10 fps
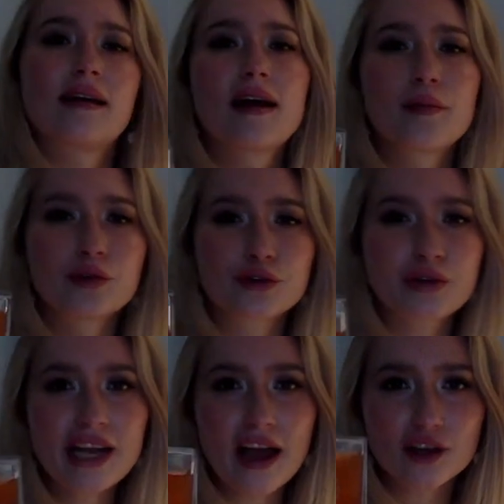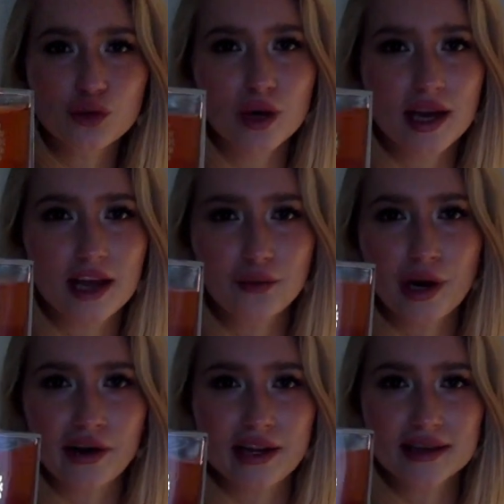Marie Antoinette
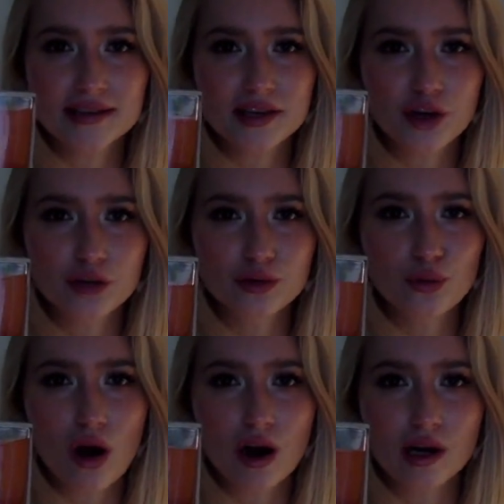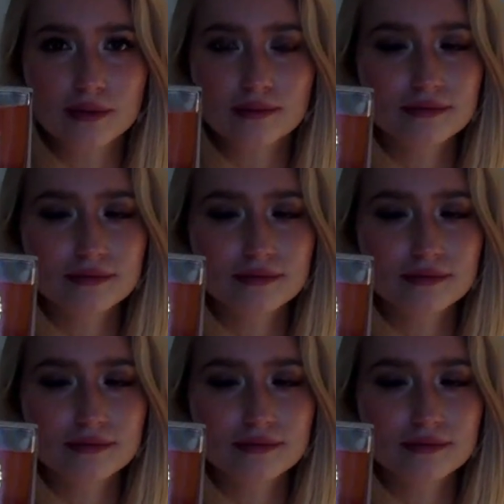wearing this in her boudoir.